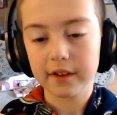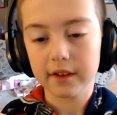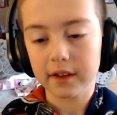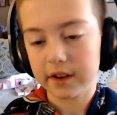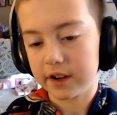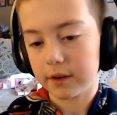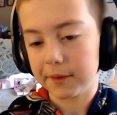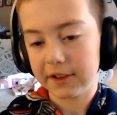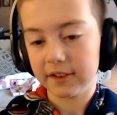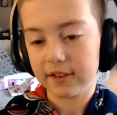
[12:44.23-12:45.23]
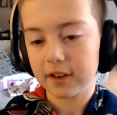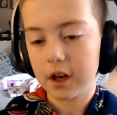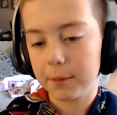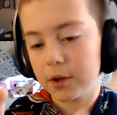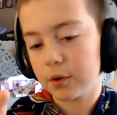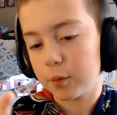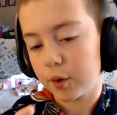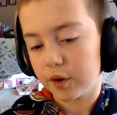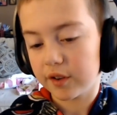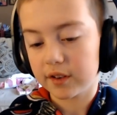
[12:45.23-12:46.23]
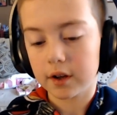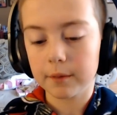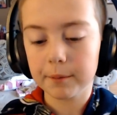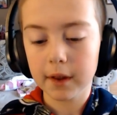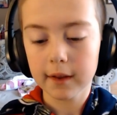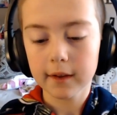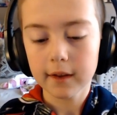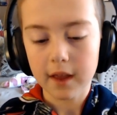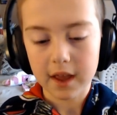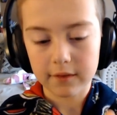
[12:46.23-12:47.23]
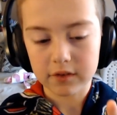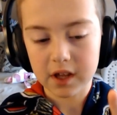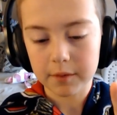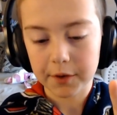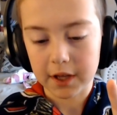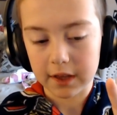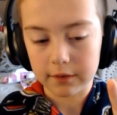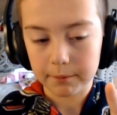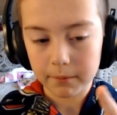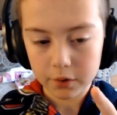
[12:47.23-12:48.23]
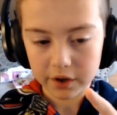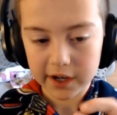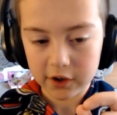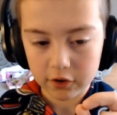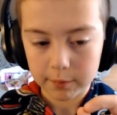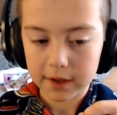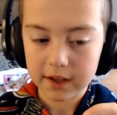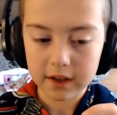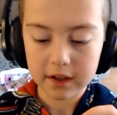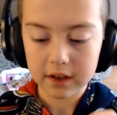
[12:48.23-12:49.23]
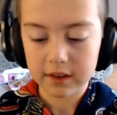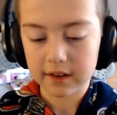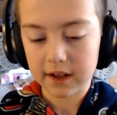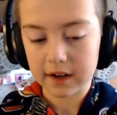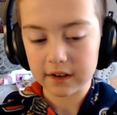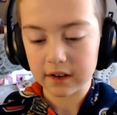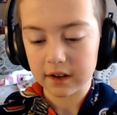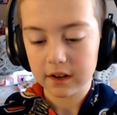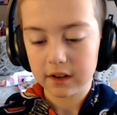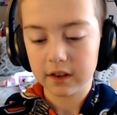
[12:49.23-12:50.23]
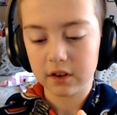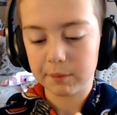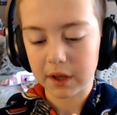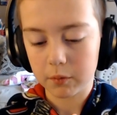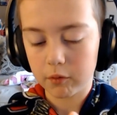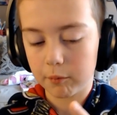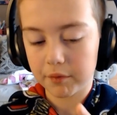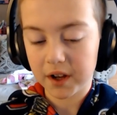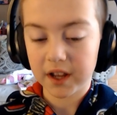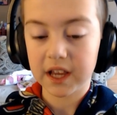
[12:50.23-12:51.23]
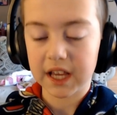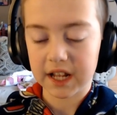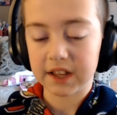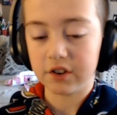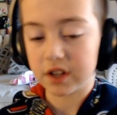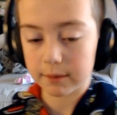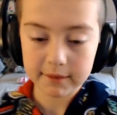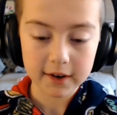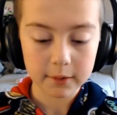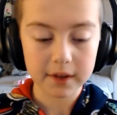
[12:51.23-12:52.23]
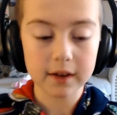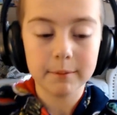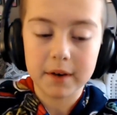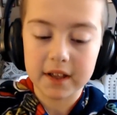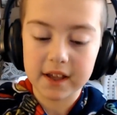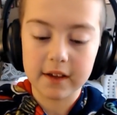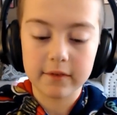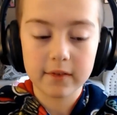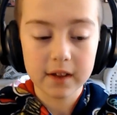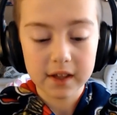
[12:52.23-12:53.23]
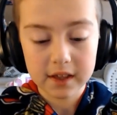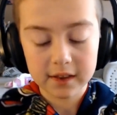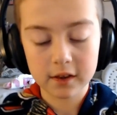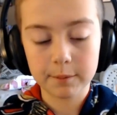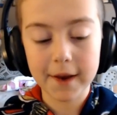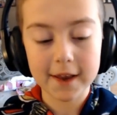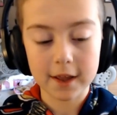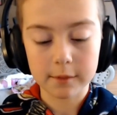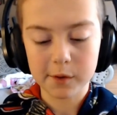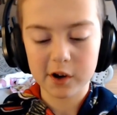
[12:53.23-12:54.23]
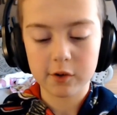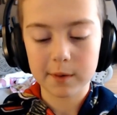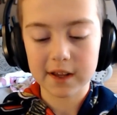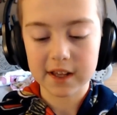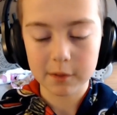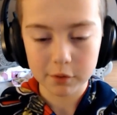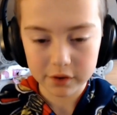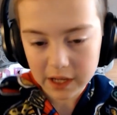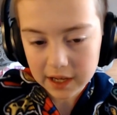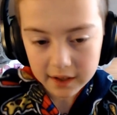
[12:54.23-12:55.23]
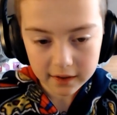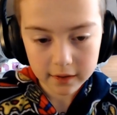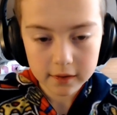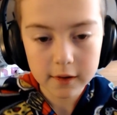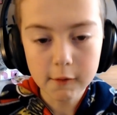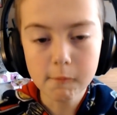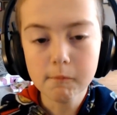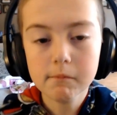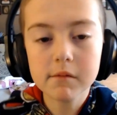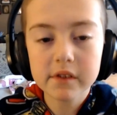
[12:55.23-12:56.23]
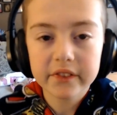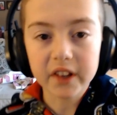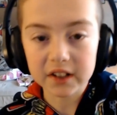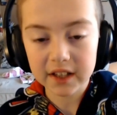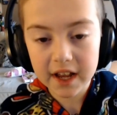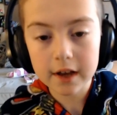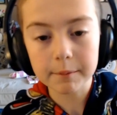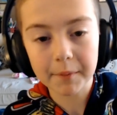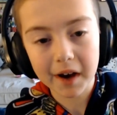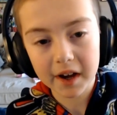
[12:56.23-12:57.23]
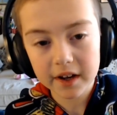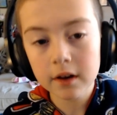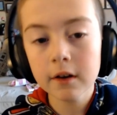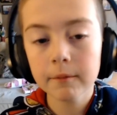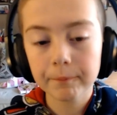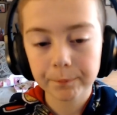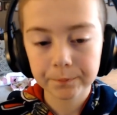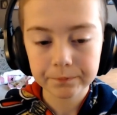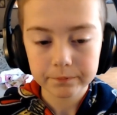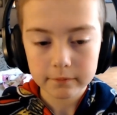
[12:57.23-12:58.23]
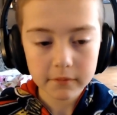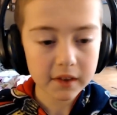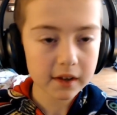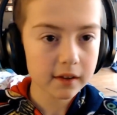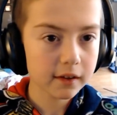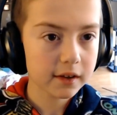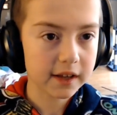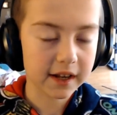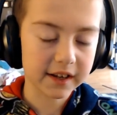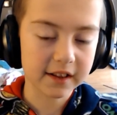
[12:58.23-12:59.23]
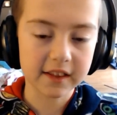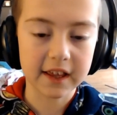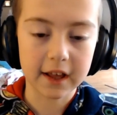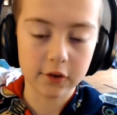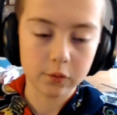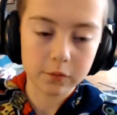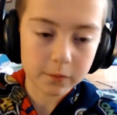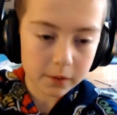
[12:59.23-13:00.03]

enemies coming towards them. If the enemy has more HP, then the spike will break and he'll keep going. But if the spike has more HP, he will die. The landmine technically has 1